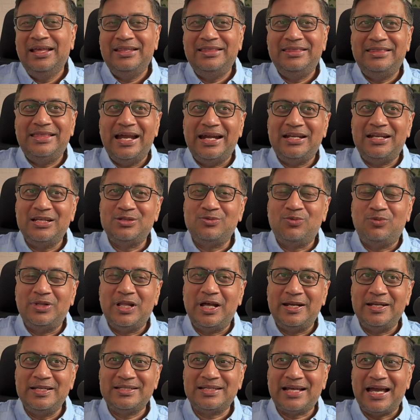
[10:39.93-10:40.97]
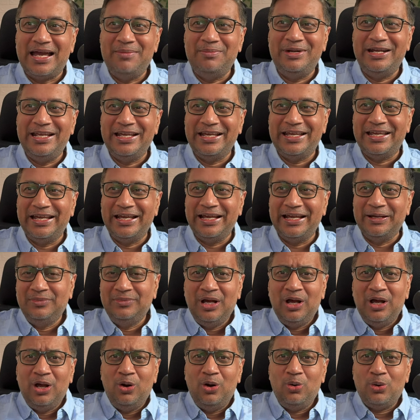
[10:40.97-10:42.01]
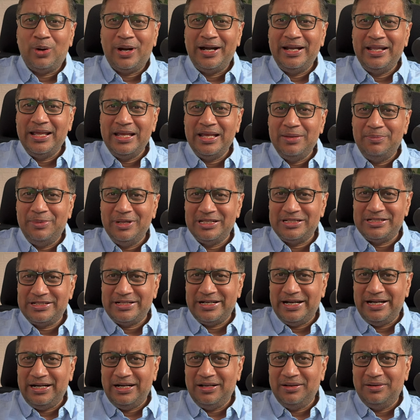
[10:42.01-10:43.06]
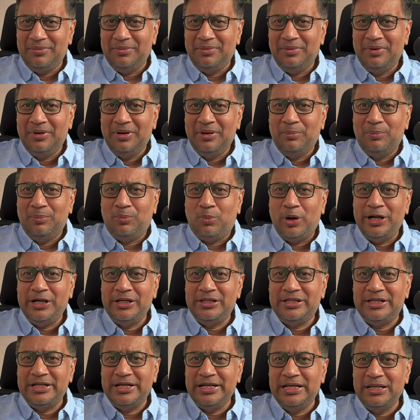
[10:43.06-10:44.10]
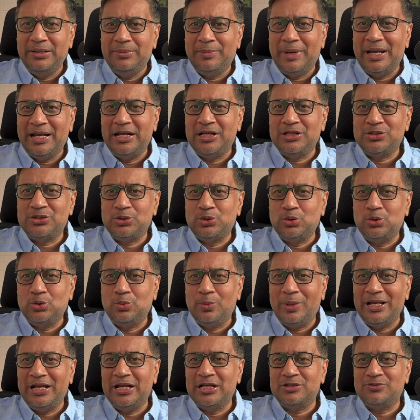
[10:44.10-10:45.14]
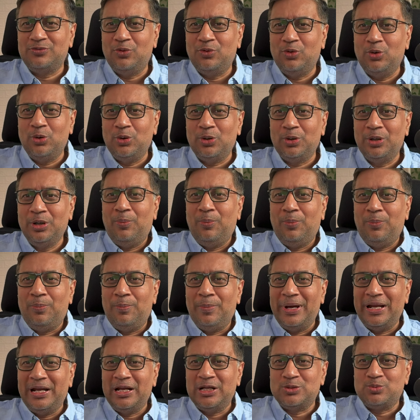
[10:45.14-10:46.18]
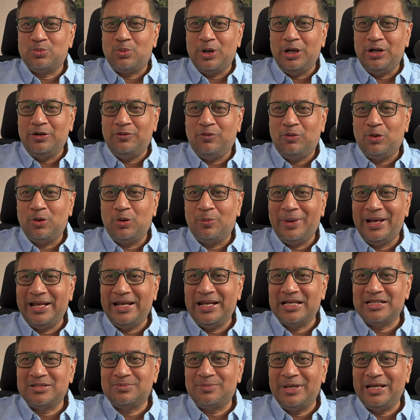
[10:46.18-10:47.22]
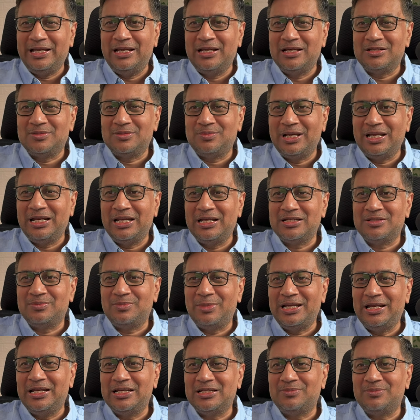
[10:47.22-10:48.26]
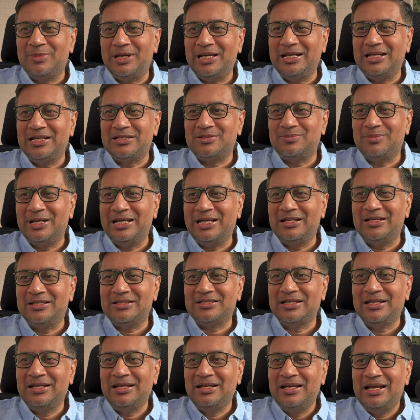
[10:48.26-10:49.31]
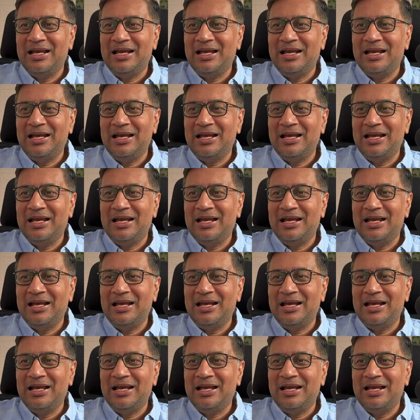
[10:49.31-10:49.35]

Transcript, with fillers: That is the risk I am taking. Look at the EPS trend 0.3, minus 2, minus 4, minus 0.4, minus, minus, minus, minus, minus, minus.